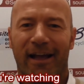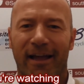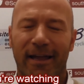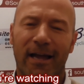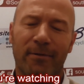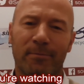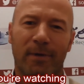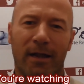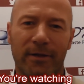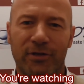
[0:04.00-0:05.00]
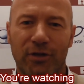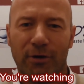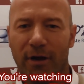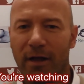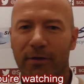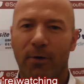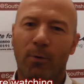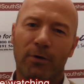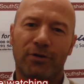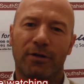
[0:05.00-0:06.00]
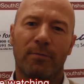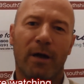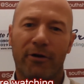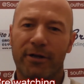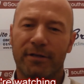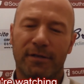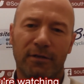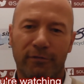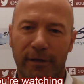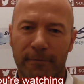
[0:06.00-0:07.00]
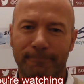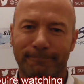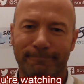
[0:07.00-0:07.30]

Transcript: Hi, I'm Alan Shearer and you're watching Mariners TV.